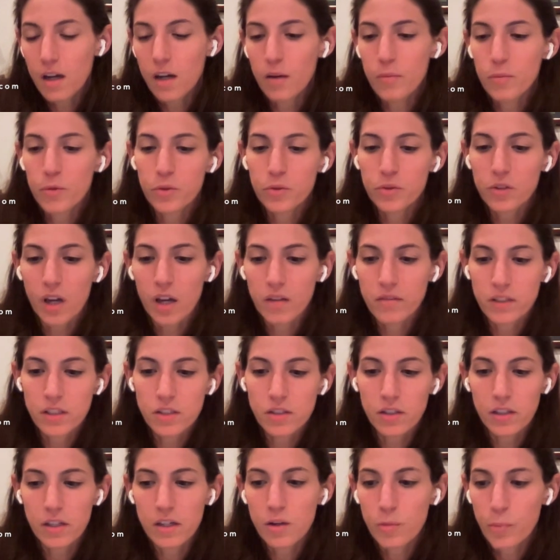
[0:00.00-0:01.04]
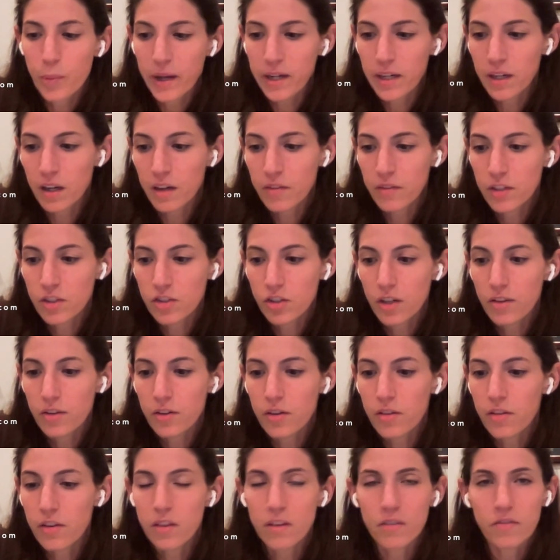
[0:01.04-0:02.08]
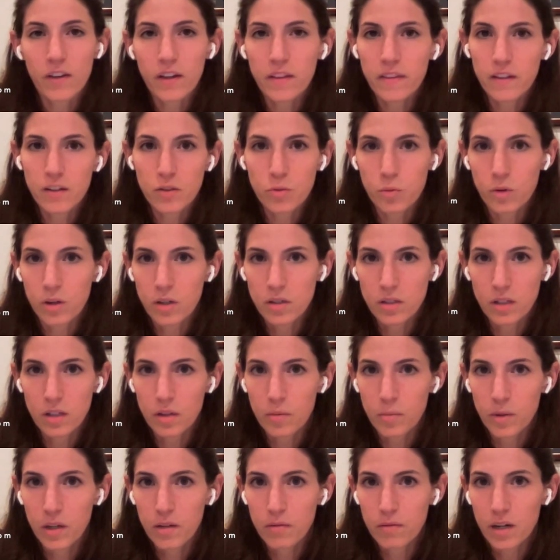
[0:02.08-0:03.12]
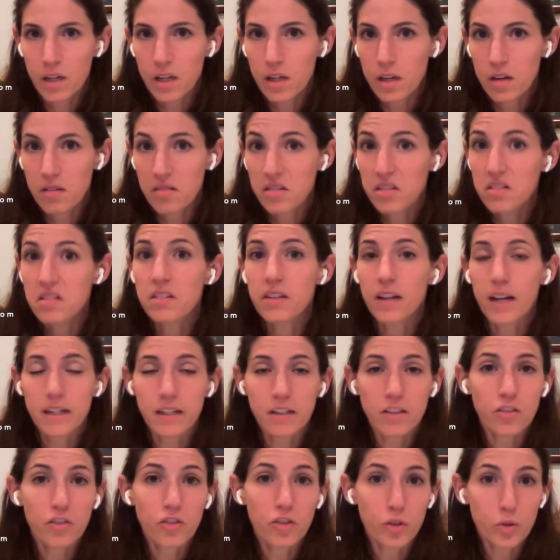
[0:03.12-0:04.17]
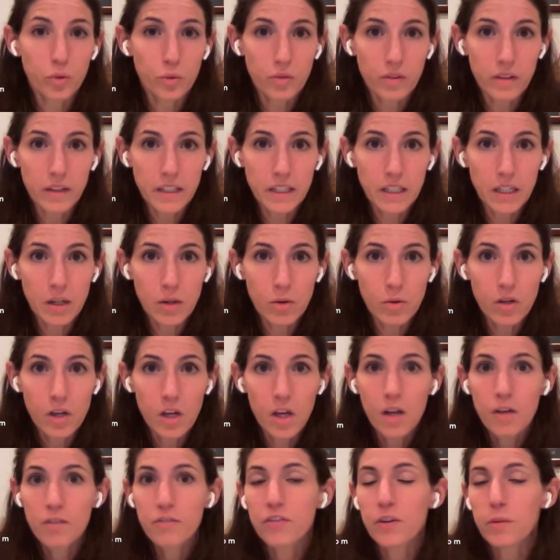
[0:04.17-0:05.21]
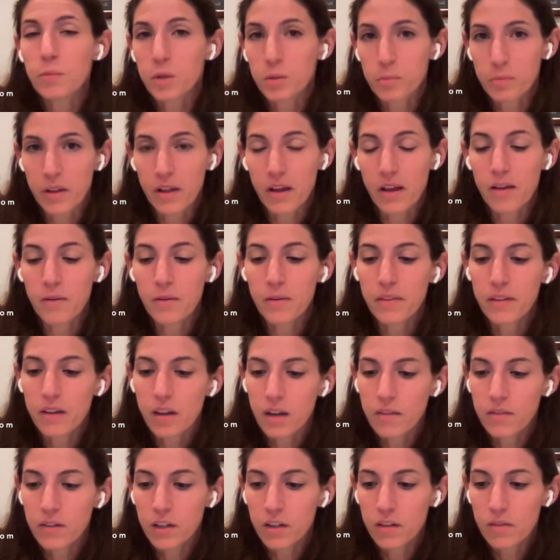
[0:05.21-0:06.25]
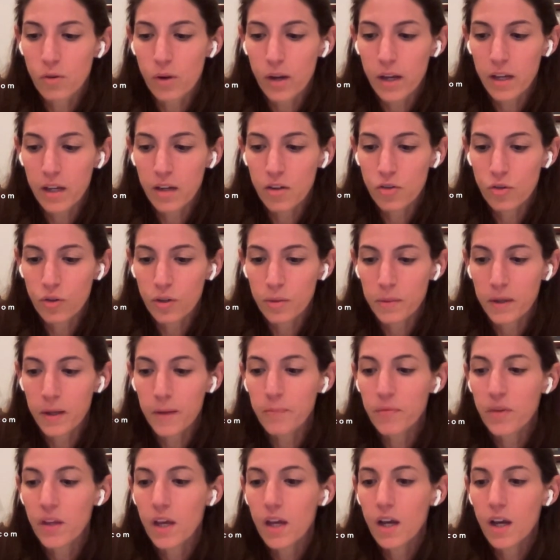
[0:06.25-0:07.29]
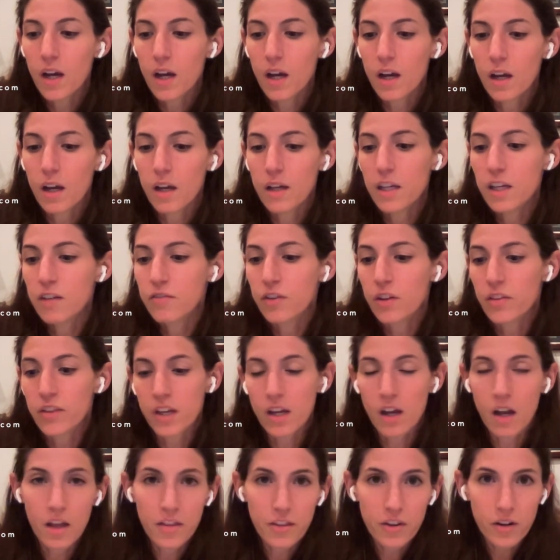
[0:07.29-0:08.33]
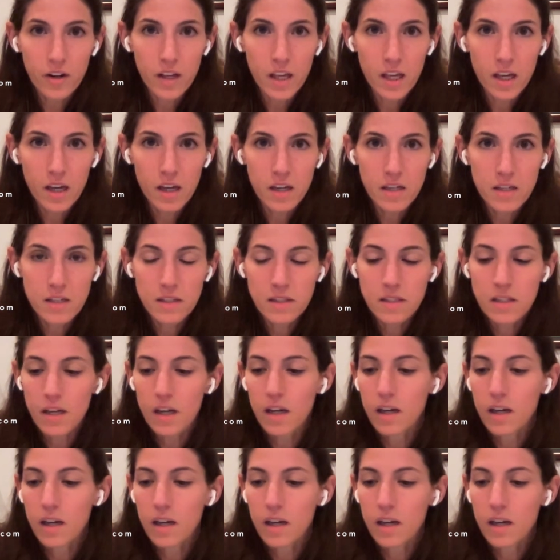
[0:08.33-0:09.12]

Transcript: those covenants are independent of each other, then the fact that Tuan didn't pay rent does not excuse Leo from complying with the covenant of quiet enjoyment. If, on the other hand,